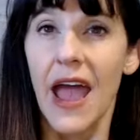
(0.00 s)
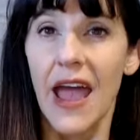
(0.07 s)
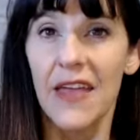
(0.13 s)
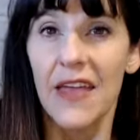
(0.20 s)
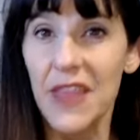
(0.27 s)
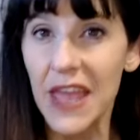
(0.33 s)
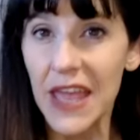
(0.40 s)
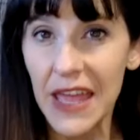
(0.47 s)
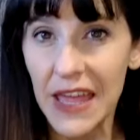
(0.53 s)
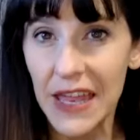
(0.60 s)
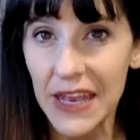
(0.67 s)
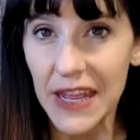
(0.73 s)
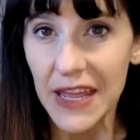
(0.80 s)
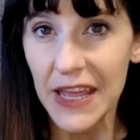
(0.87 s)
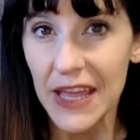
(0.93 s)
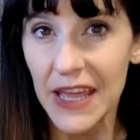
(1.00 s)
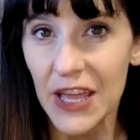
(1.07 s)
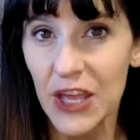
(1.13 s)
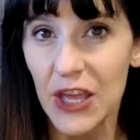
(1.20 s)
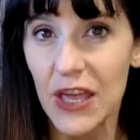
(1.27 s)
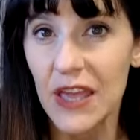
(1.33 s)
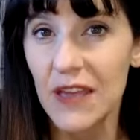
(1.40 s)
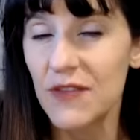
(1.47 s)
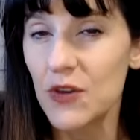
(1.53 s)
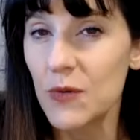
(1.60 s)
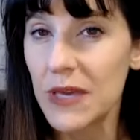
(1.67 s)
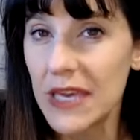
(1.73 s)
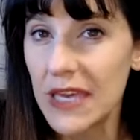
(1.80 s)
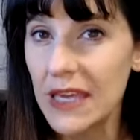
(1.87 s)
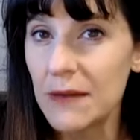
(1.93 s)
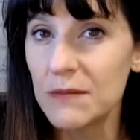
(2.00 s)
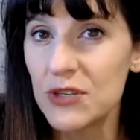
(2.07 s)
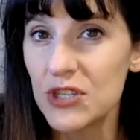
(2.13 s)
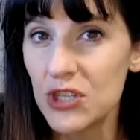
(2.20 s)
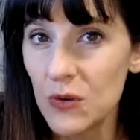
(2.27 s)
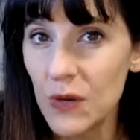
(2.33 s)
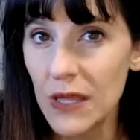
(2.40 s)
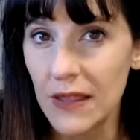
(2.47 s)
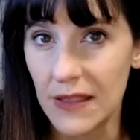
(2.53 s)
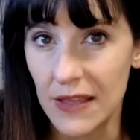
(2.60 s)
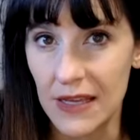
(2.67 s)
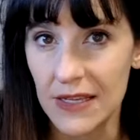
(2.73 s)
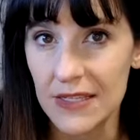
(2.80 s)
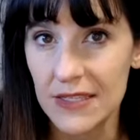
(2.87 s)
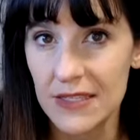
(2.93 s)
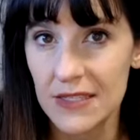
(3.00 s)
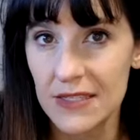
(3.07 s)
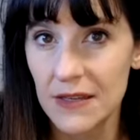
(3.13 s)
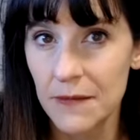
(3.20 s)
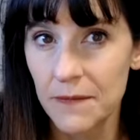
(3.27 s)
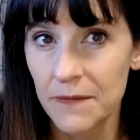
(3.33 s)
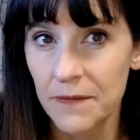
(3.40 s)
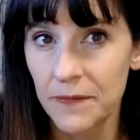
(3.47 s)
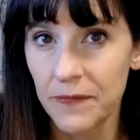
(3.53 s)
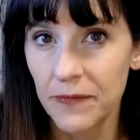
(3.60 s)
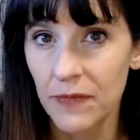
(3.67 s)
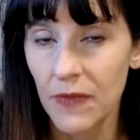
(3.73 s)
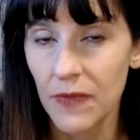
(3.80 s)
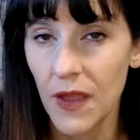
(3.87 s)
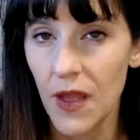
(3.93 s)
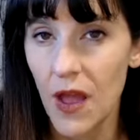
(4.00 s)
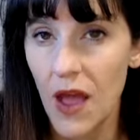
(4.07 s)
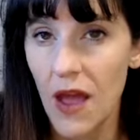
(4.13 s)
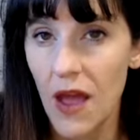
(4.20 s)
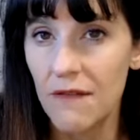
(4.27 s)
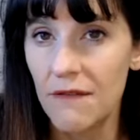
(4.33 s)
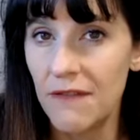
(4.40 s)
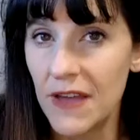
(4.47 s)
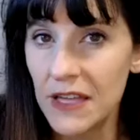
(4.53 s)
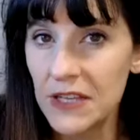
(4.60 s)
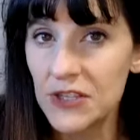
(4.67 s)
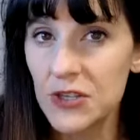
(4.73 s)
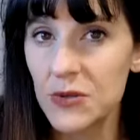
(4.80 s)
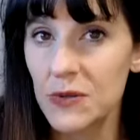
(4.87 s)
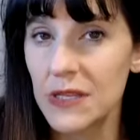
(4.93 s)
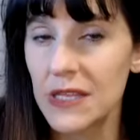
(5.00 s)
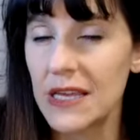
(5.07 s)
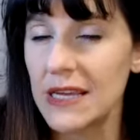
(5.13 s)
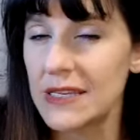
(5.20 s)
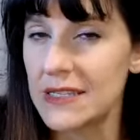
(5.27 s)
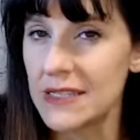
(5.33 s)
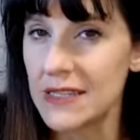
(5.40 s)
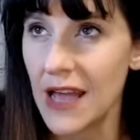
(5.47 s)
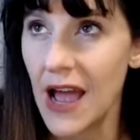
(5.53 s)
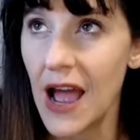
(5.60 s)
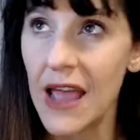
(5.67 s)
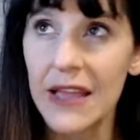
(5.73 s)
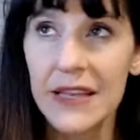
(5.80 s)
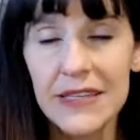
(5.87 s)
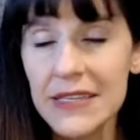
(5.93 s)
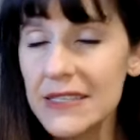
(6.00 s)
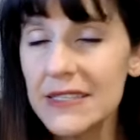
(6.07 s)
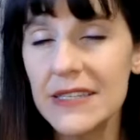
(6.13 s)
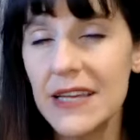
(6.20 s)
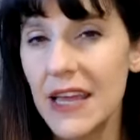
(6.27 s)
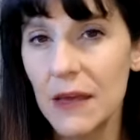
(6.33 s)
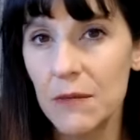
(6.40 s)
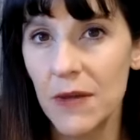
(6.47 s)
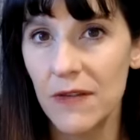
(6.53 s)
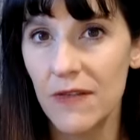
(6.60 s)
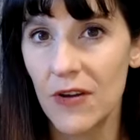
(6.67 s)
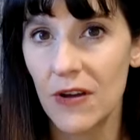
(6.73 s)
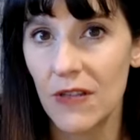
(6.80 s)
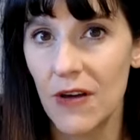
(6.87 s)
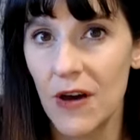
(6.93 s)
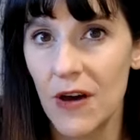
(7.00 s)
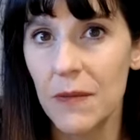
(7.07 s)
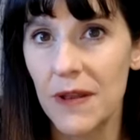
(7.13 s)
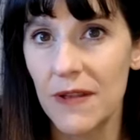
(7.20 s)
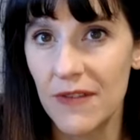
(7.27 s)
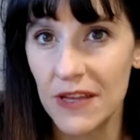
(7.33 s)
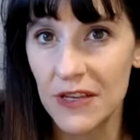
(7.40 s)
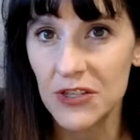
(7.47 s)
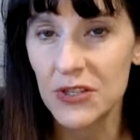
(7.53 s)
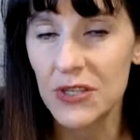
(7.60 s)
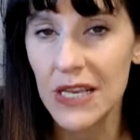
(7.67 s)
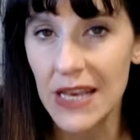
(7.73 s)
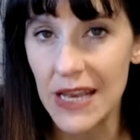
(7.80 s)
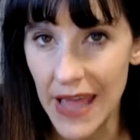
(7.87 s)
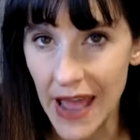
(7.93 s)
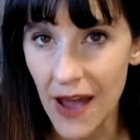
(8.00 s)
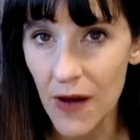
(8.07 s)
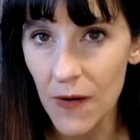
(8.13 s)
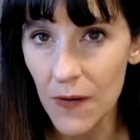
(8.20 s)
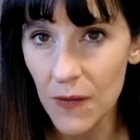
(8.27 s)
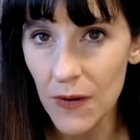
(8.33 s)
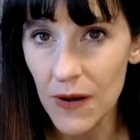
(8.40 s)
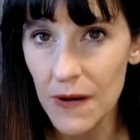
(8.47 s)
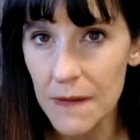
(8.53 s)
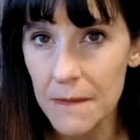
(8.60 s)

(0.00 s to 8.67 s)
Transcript: And then if you keep doing this, eventually it, it didn't take me very long, but eventually now